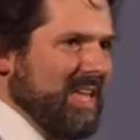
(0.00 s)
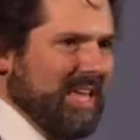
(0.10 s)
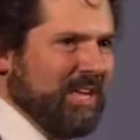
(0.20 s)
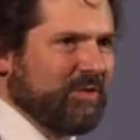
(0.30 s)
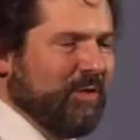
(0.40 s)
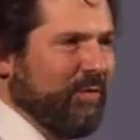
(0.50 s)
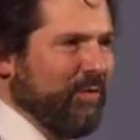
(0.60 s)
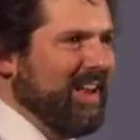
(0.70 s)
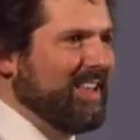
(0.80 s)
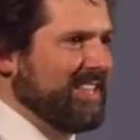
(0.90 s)
He
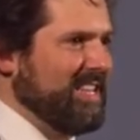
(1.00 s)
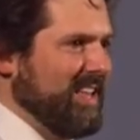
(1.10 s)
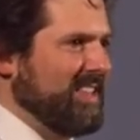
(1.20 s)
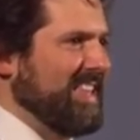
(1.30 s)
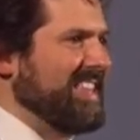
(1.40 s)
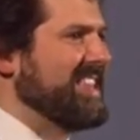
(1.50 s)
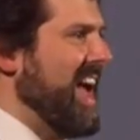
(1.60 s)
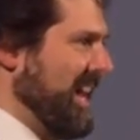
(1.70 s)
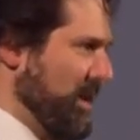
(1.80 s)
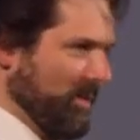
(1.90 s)
fearlessly says
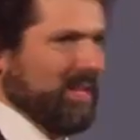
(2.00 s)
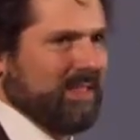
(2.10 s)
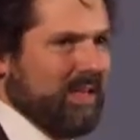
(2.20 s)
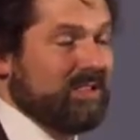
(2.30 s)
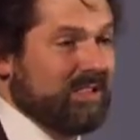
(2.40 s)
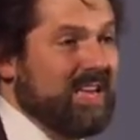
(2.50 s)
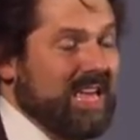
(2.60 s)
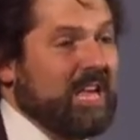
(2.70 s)
exactly what he thinks.